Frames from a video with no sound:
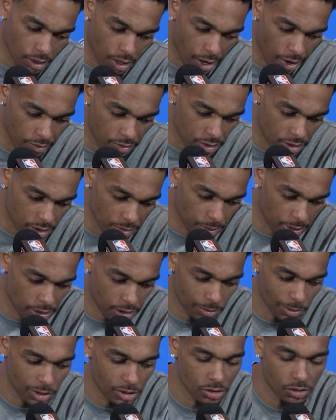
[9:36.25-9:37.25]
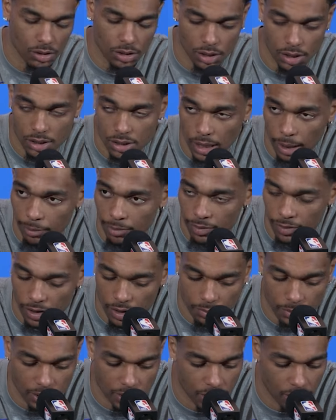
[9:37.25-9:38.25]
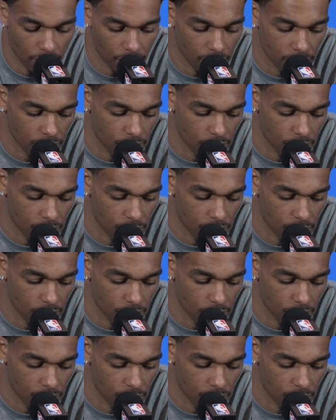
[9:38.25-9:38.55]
Obviously, my teammates doing a good job of finding me tonight.